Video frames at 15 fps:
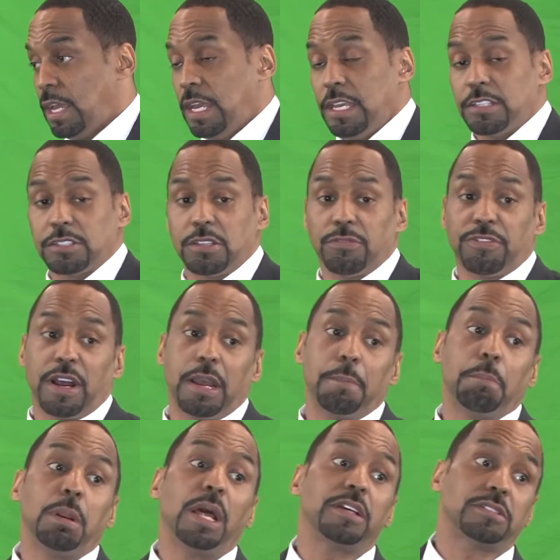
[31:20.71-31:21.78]
his divine
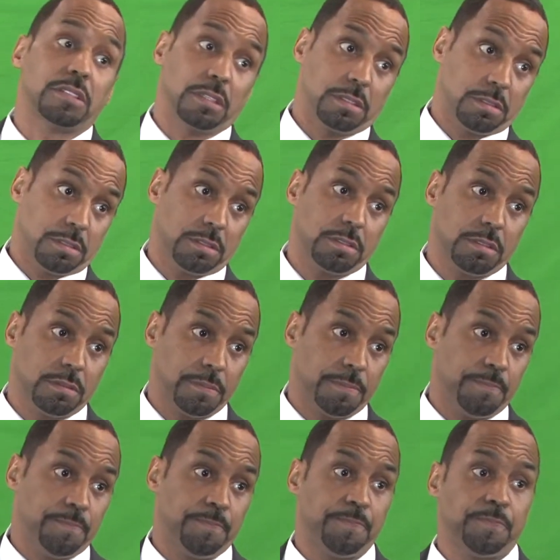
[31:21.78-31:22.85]
blessings,
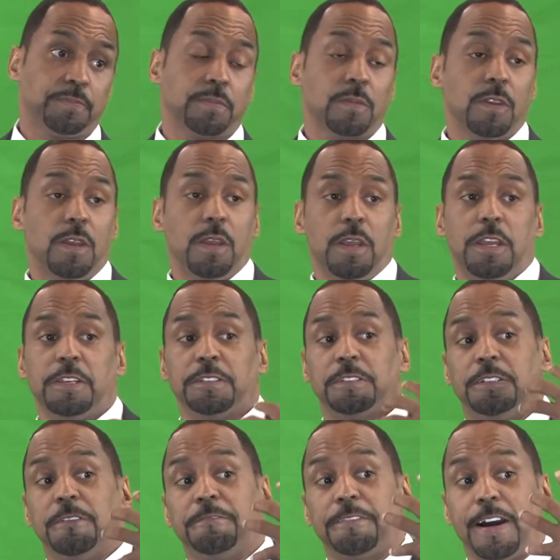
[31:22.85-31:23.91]
his
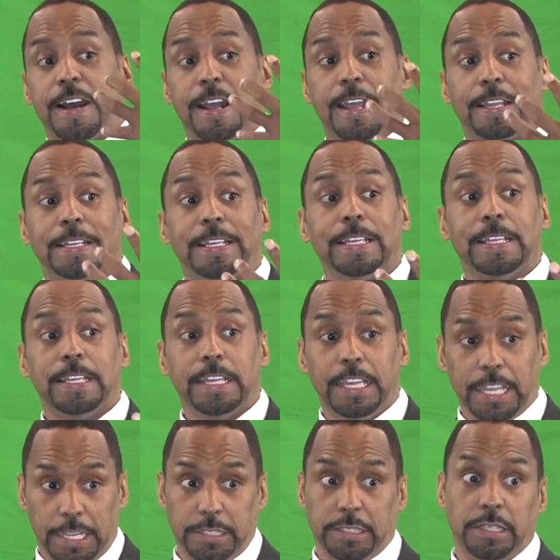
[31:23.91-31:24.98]
divine
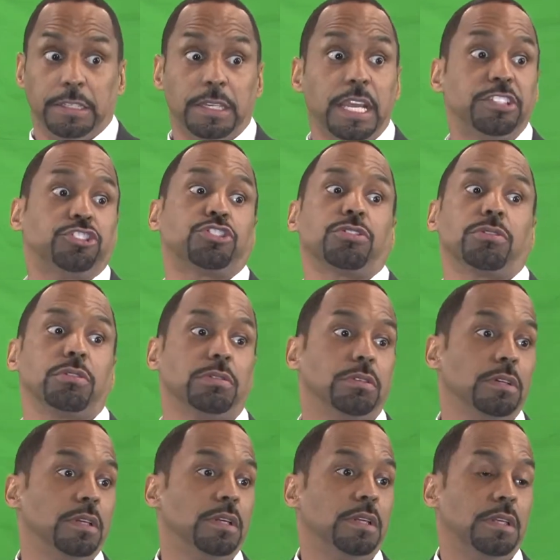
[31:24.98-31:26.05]
healing nature,
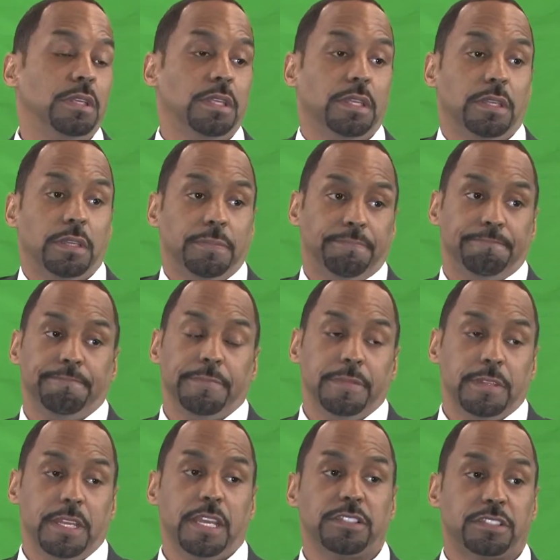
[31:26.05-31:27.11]

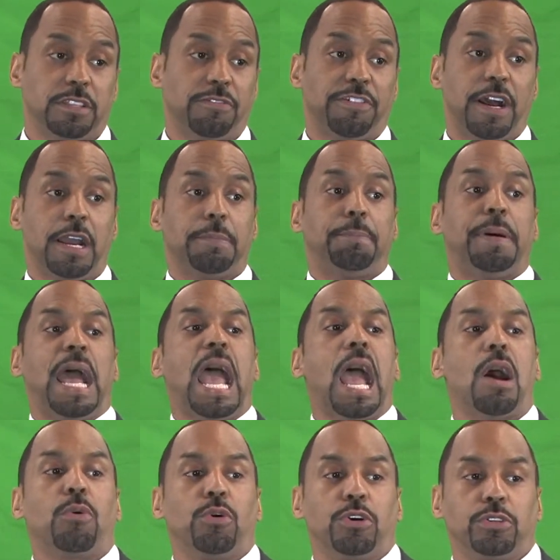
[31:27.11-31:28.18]
his divine
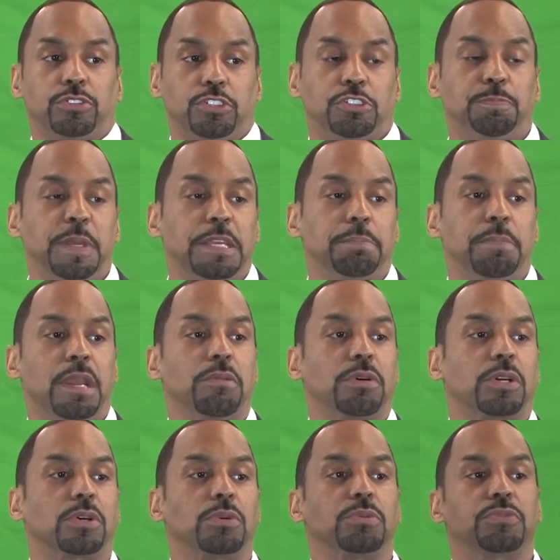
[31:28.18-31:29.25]
power to speak
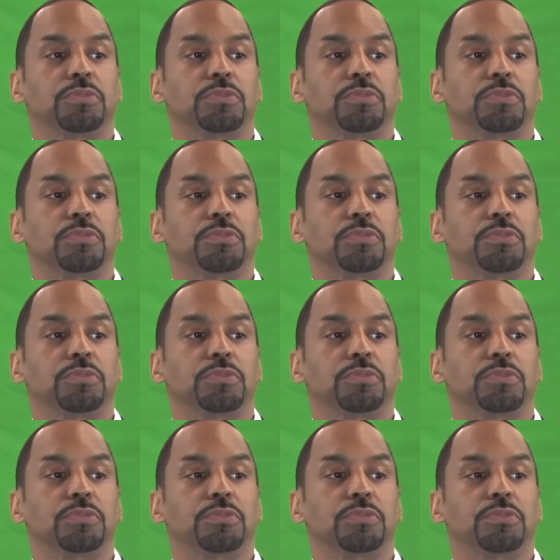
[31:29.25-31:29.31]
miracles,